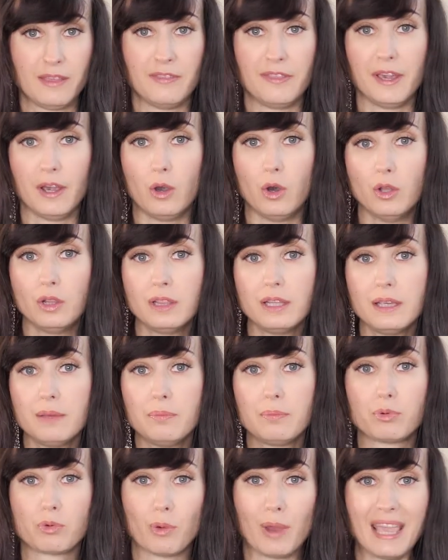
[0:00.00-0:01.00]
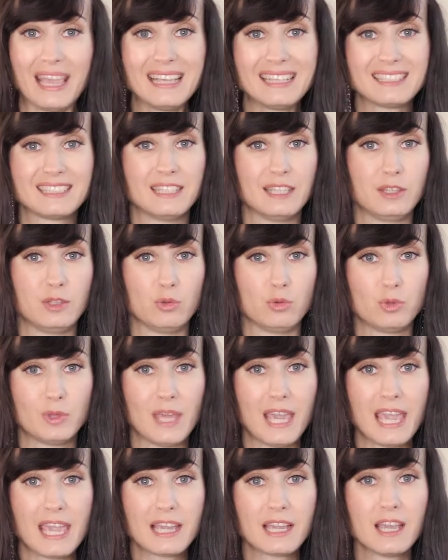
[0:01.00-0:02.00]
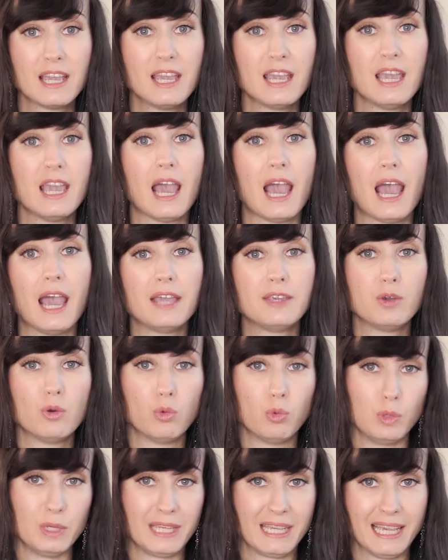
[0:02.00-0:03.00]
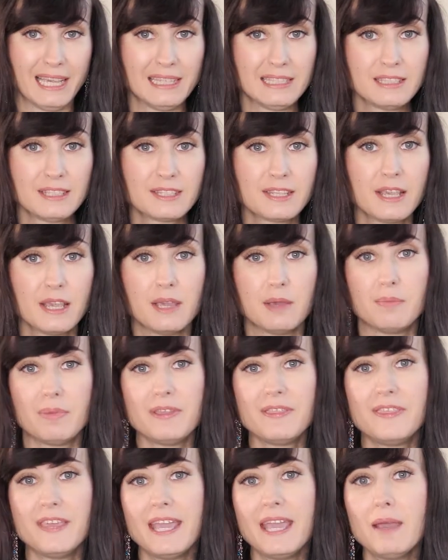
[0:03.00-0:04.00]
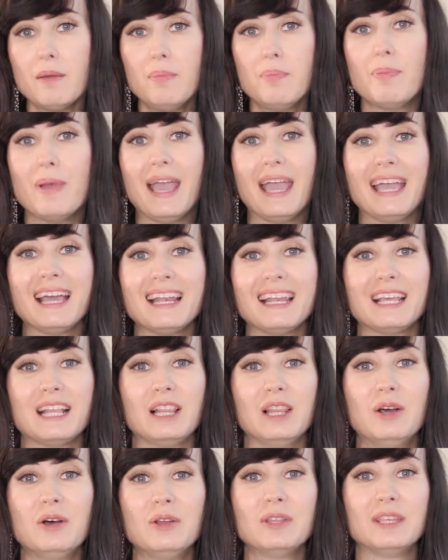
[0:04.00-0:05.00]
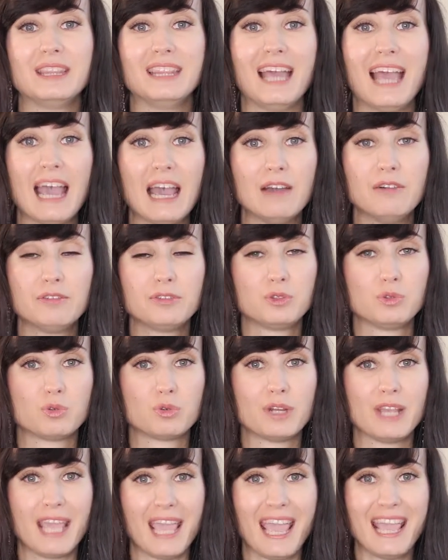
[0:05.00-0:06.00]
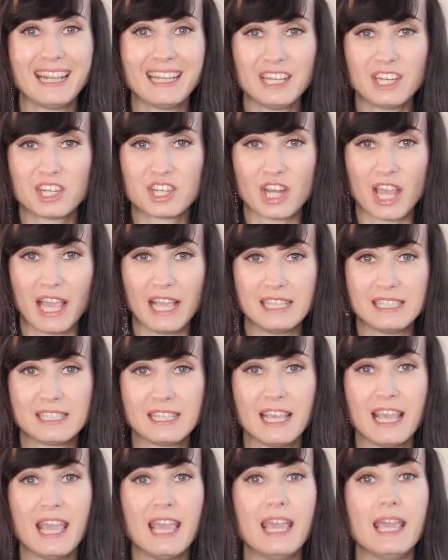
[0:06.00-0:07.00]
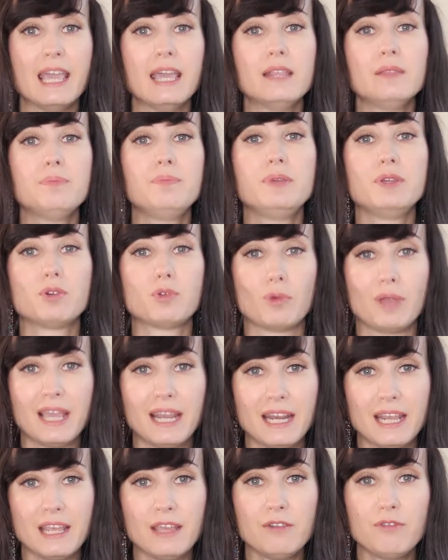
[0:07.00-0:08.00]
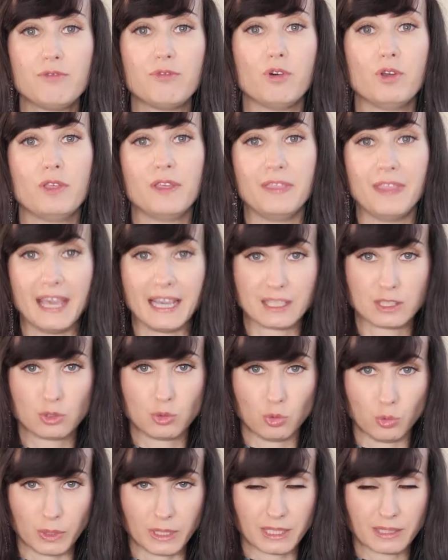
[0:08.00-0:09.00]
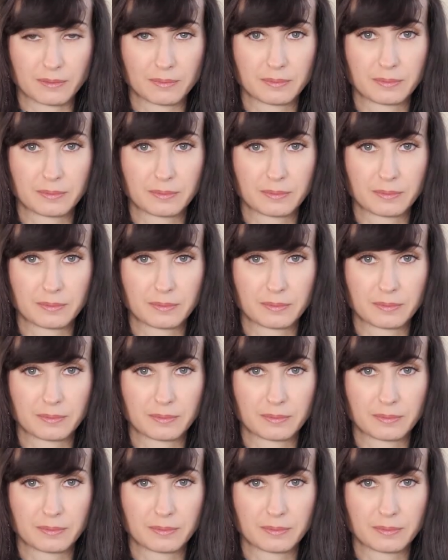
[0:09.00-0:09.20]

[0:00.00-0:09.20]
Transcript: The only breaks that you take are your weekends, but they are barely long enough to re-energize and be ready for the next week.